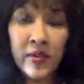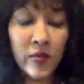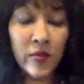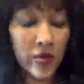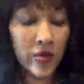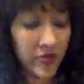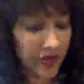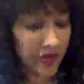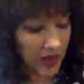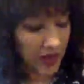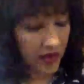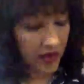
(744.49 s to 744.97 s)
And
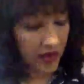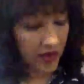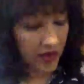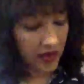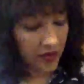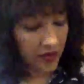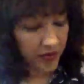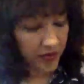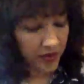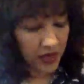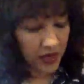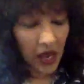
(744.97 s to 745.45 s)
we've seen
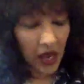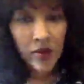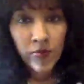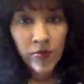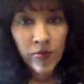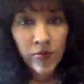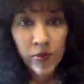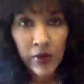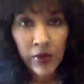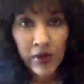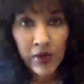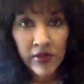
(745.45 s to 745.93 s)
something
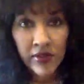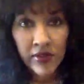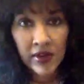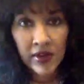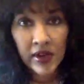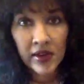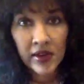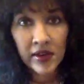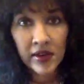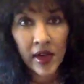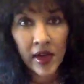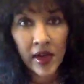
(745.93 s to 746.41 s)

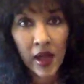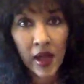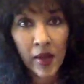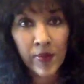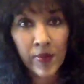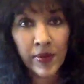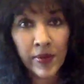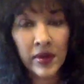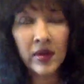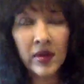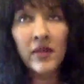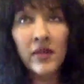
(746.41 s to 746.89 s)
unprecedented
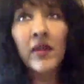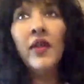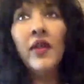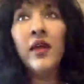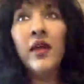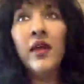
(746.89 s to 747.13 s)
happen,